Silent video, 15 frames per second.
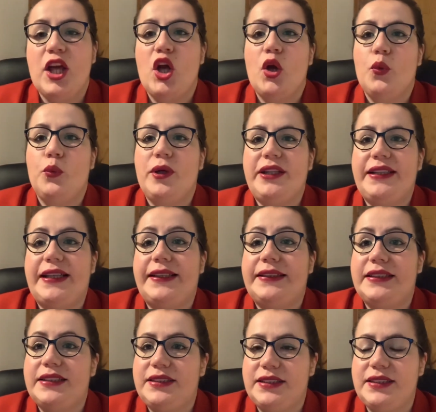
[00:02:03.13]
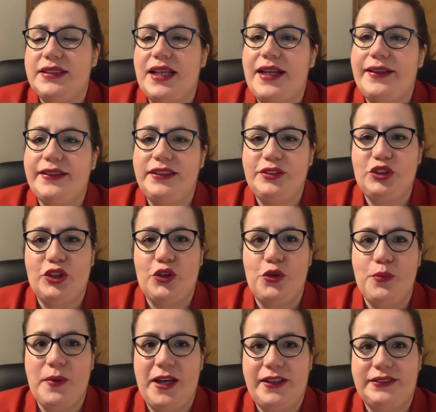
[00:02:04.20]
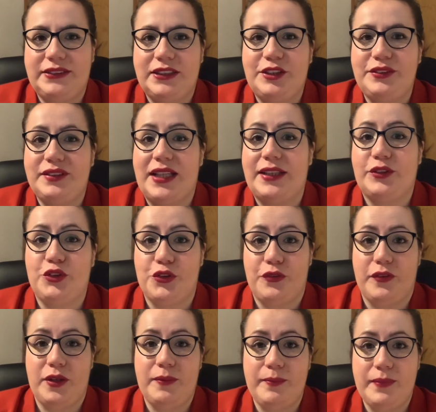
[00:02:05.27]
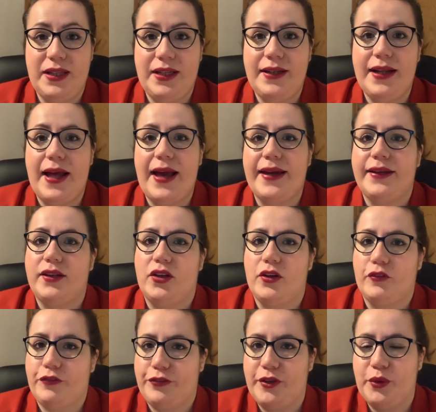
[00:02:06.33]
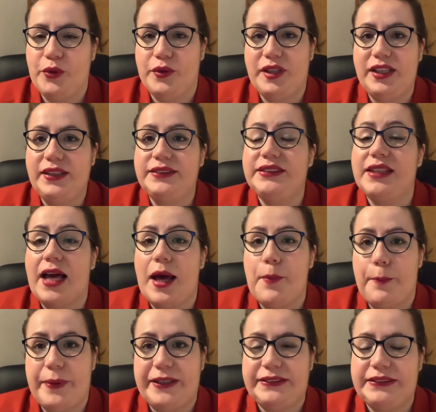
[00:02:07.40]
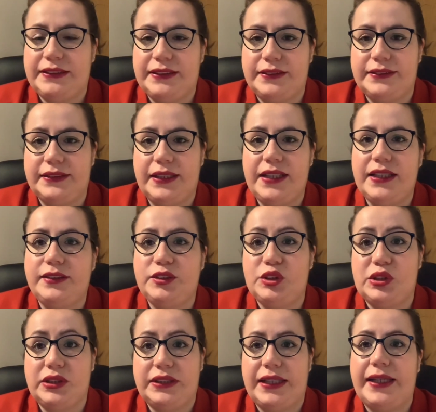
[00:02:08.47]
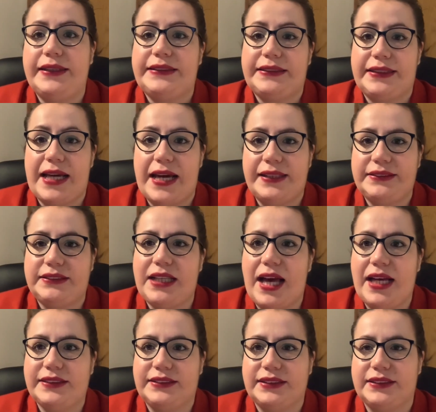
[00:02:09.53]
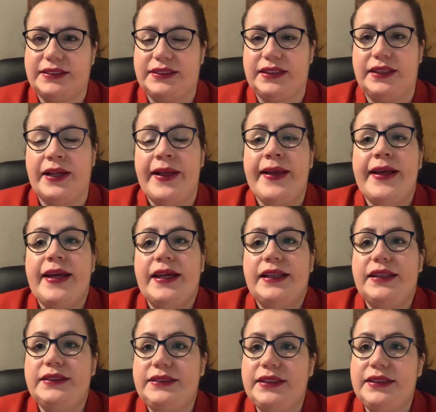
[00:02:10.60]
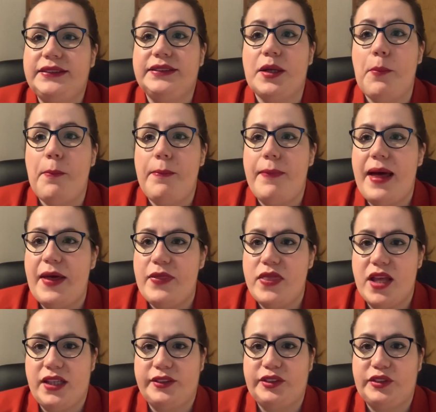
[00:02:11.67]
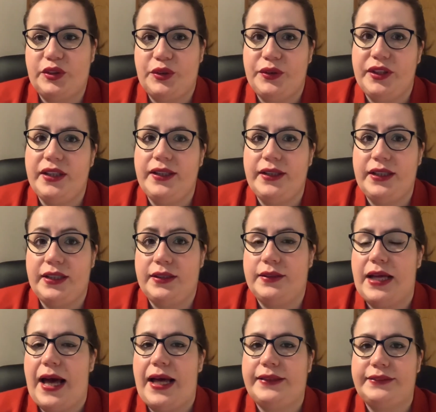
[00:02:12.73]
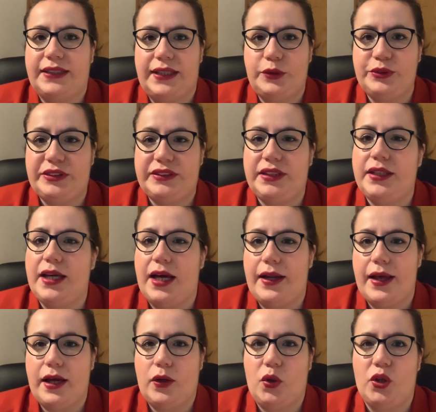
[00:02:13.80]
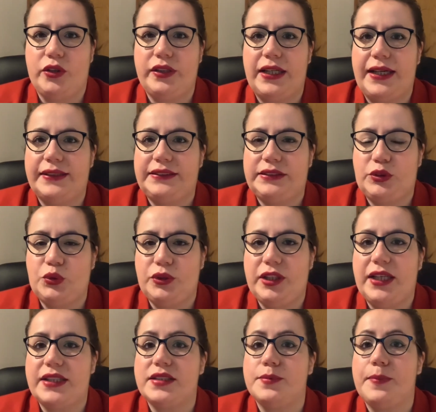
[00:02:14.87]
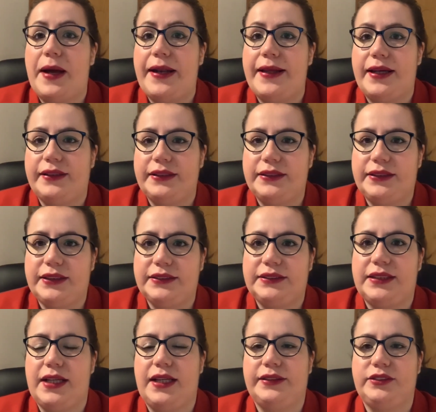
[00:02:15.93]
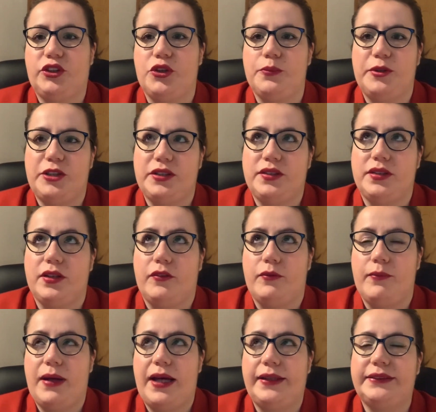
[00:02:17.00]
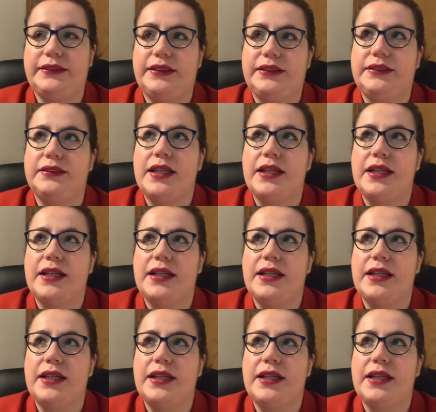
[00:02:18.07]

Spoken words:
With the necessary documentation that you give me, I configure it and present it to the tax agency. It is mandatory in Andalusia, Aragon, Asturias, Balearic Island, Community of Madrid,